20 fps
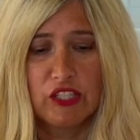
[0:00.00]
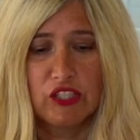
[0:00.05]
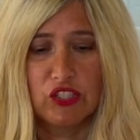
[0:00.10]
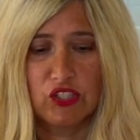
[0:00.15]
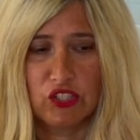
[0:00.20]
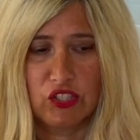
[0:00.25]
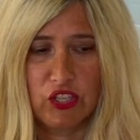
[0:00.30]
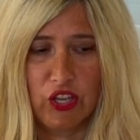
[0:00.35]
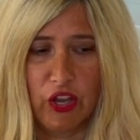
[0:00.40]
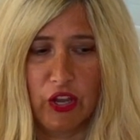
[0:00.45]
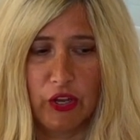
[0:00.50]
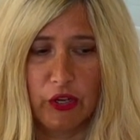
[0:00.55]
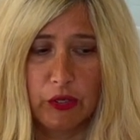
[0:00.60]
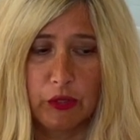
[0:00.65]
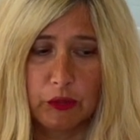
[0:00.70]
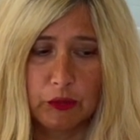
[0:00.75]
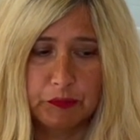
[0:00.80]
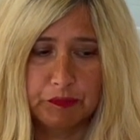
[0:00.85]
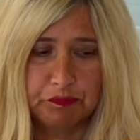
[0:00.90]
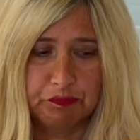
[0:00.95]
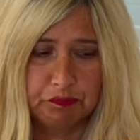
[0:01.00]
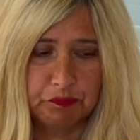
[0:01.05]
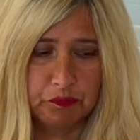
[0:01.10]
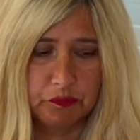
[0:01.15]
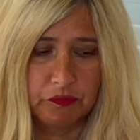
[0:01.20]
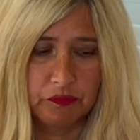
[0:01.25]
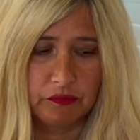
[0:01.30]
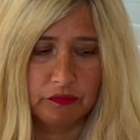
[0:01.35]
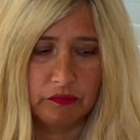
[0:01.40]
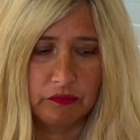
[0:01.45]
so
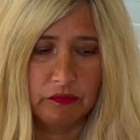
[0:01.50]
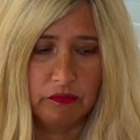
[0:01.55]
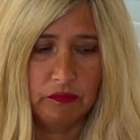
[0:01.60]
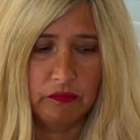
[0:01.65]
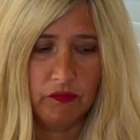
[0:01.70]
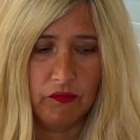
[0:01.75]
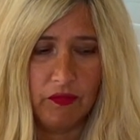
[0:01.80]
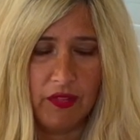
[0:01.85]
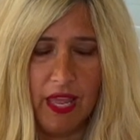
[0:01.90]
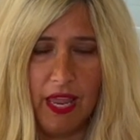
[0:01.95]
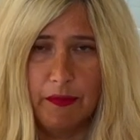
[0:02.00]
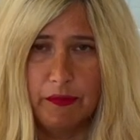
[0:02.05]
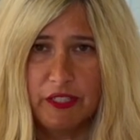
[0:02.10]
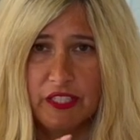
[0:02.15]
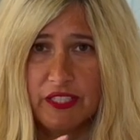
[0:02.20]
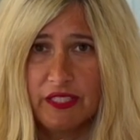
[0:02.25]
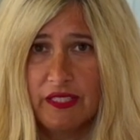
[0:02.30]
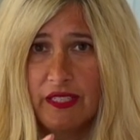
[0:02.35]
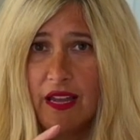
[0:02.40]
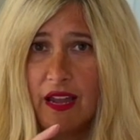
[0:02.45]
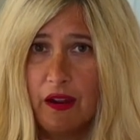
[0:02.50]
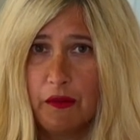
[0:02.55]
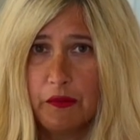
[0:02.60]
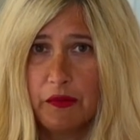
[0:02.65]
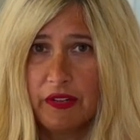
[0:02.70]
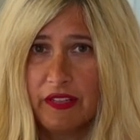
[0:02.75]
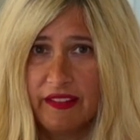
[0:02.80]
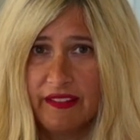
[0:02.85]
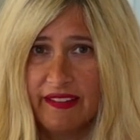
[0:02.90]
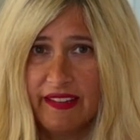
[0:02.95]
I'm just not
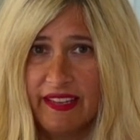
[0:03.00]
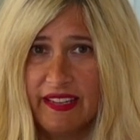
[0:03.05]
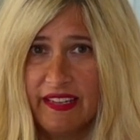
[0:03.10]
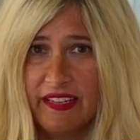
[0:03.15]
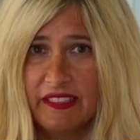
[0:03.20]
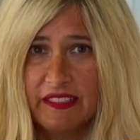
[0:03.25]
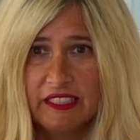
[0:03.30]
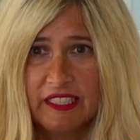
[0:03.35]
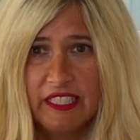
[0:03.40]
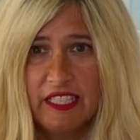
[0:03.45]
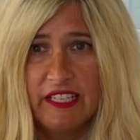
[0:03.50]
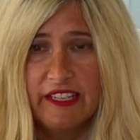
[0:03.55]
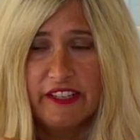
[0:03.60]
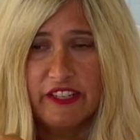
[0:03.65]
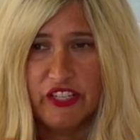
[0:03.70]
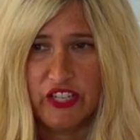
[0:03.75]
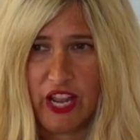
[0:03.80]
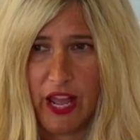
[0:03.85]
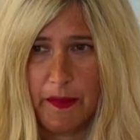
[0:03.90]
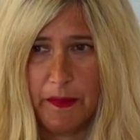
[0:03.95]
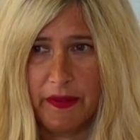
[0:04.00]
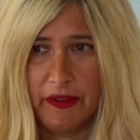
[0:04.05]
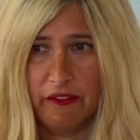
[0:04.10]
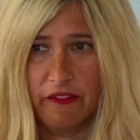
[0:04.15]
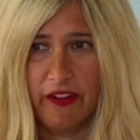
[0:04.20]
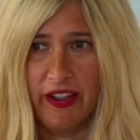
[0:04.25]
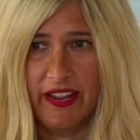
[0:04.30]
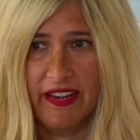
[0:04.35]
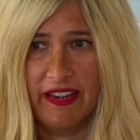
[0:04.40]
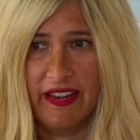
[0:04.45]
really shopping
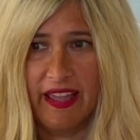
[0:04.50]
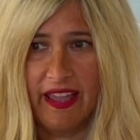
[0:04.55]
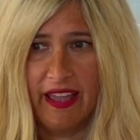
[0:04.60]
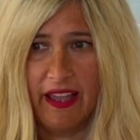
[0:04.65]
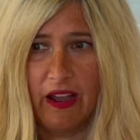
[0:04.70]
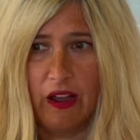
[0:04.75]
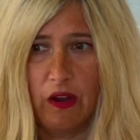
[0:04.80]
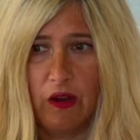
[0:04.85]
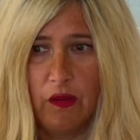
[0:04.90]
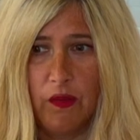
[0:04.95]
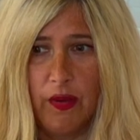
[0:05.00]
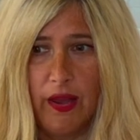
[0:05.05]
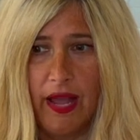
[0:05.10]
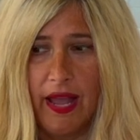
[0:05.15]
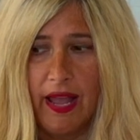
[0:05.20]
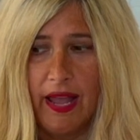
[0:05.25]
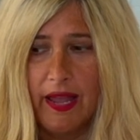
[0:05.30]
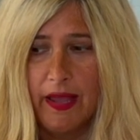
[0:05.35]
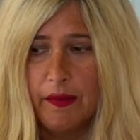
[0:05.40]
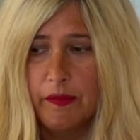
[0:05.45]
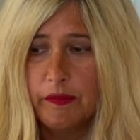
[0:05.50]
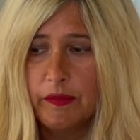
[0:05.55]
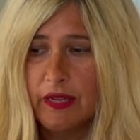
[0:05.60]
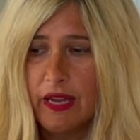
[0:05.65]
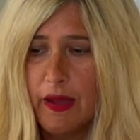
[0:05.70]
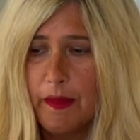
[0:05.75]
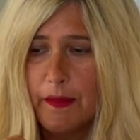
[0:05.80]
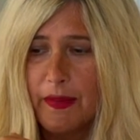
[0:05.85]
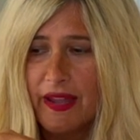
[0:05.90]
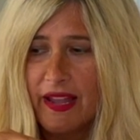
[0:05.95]
right now. I'm
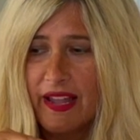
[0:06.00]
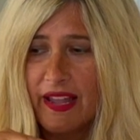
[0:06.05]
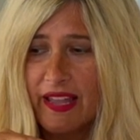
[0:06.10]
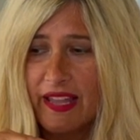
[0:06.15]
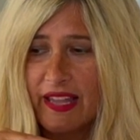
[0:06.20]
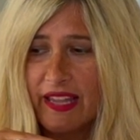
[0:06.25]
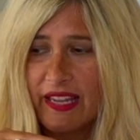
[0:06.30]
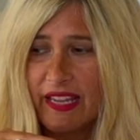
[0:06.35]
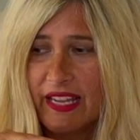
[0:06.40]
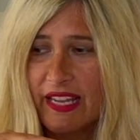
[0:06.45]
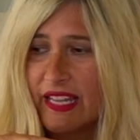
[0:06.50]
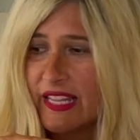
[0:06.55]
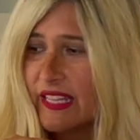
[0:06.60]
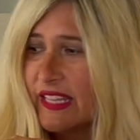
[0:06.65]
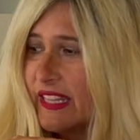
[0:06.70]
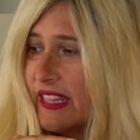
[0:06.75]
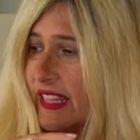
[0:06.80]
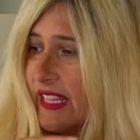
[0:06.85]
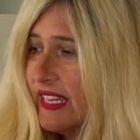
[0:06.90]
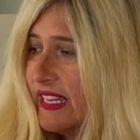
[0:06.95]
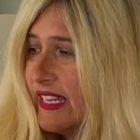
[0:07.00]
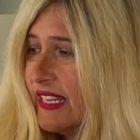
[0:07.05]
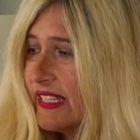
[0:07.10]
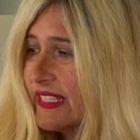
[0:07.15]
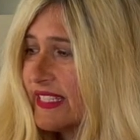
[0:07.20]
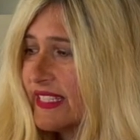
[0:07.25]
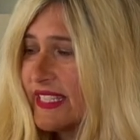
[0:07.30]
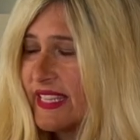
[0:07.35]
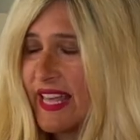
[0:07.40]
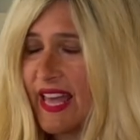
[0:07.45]
not buying
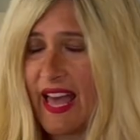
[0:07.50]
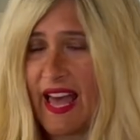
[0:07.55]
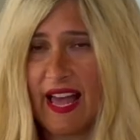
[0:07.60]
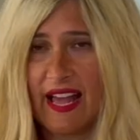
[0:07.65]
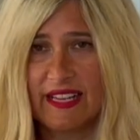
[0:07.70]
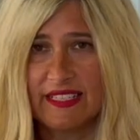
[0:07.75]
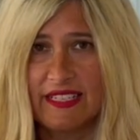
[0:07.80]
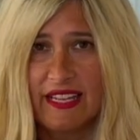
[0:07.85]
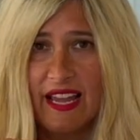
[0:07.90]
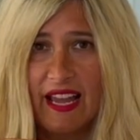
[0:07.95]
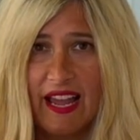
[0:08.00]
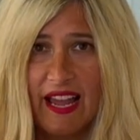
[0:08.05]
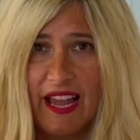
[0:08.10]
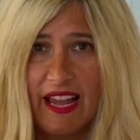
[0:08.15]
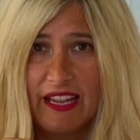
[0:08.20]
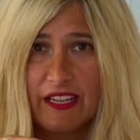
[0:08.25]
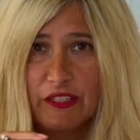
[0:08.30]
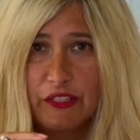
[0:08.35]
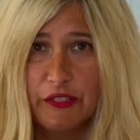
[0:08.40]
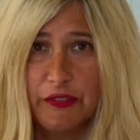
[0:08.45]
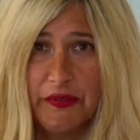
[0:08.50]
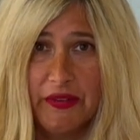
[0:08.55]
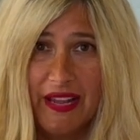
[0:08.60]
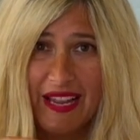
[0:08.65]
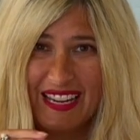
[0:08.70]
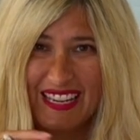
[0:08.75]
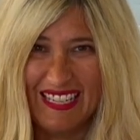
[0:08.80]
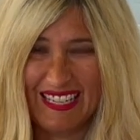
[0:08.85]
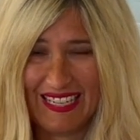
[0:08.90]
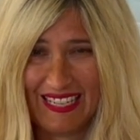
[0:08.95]
things that I do
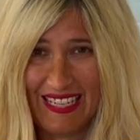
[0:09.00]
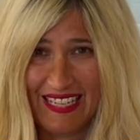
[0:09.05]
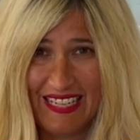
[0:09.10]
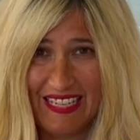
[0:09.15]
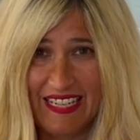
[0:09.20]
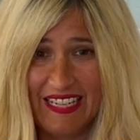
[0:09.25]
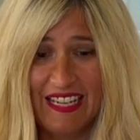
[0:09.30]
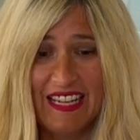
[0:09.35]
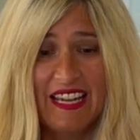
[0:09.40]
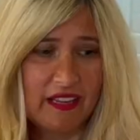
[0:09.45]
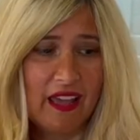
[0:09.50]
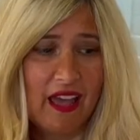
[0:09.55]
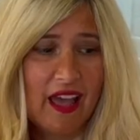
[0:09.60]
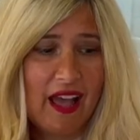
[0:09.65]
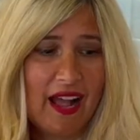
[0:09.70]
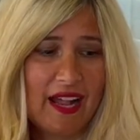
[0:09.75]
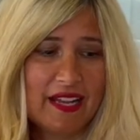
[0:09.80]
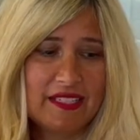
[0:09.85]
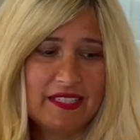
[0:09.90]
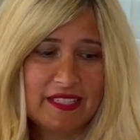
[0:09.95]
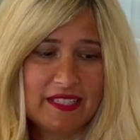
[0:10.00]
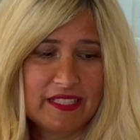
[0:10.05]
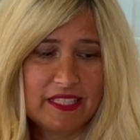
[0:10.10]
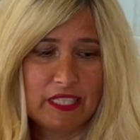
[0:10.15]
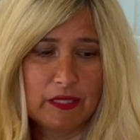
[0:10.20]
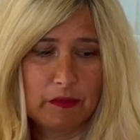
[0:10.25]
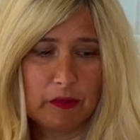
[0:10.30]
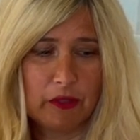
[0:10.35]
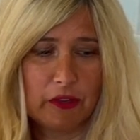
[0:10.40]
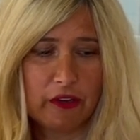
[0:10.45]
not need. I did
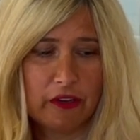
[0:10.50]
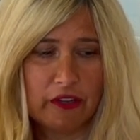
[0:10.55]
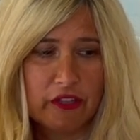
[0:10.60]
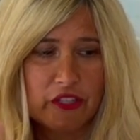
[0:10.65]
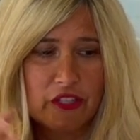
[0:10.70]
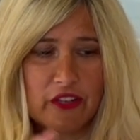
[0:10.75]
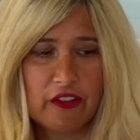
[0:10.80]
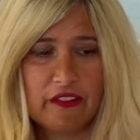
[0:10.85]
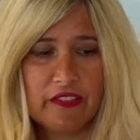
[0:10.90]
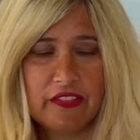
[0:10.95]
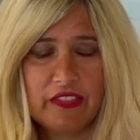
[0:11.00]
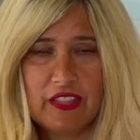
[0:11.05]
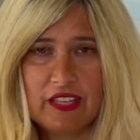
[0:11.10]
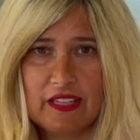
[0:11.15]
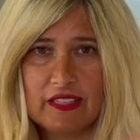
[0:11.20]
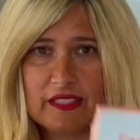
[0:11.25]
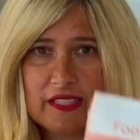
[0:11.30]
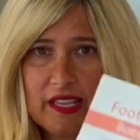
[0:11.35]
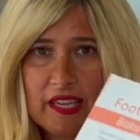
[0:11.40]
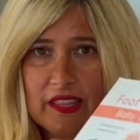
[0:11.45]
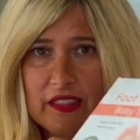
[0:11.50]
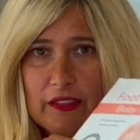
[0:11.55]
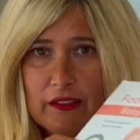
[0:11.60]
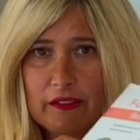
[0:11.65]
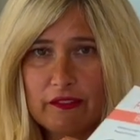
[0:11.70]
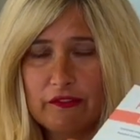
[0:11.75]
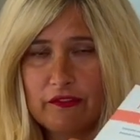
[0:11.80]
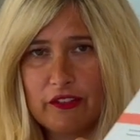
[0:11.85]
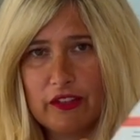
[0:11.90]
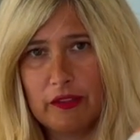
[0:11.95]
splurge on things like
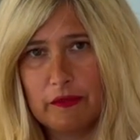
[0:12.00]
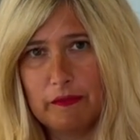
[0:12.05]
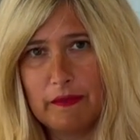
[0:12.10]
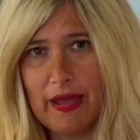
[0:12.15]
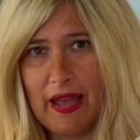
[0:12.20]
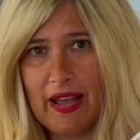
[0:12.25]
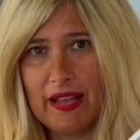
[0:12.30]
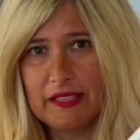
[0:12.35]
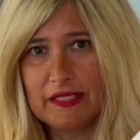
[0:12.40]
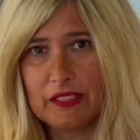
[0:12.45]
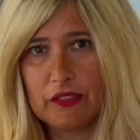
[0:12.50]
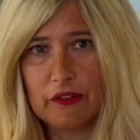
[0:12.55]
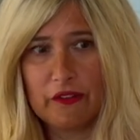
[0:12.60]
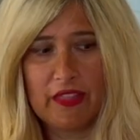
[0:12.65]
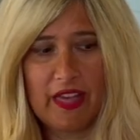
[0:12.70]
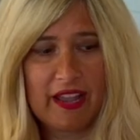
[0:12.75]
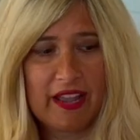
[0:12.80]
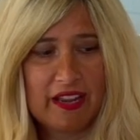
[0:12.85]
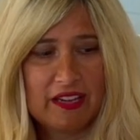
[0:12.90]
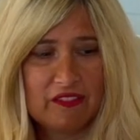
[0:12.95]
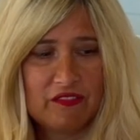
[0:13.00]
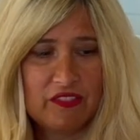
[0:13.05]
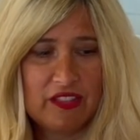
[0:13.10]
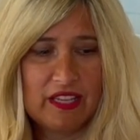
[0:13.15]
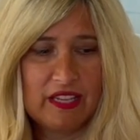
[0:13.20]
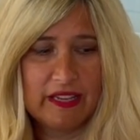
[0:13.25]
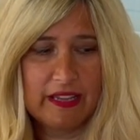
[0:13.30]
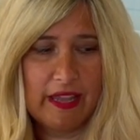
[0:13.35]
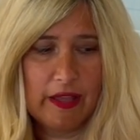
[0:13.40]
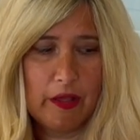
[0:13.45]
the foot mask or that kind of
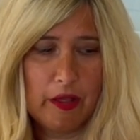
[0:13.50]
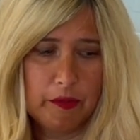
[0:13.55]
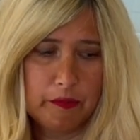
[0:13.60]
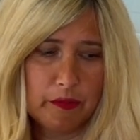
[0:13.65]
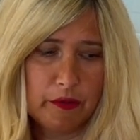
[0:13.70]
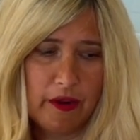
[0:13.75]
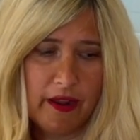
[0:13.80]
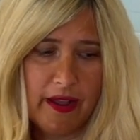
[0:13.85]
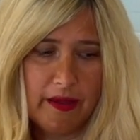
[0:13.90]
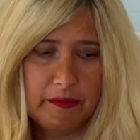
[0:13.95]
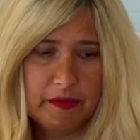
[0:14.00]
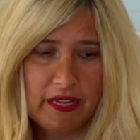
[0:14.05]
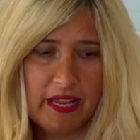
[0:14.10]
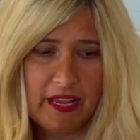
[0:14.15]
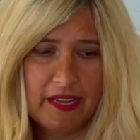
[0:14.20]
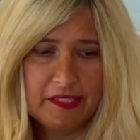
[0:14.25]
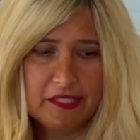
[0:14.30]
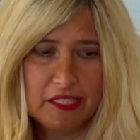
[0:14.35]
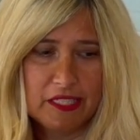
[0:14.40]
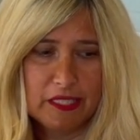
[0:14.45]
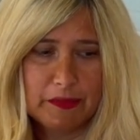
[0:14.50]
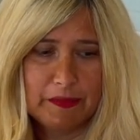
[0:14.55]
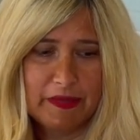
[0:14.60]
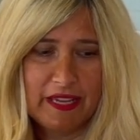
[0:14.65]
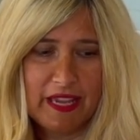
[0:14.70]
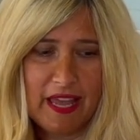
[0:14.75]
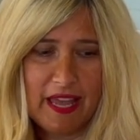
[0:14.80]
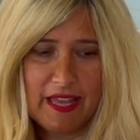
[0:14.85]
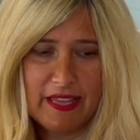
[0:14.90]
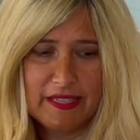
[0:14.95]
thing on Prime Day just
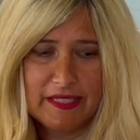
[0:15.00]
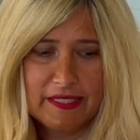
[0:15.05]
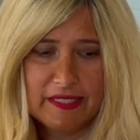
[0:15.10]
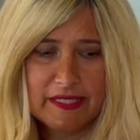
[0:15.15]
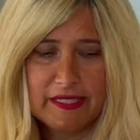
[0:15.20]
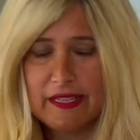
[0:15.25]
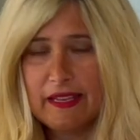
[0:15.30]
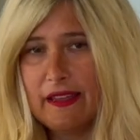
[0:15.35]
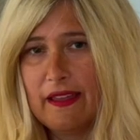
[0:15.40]
because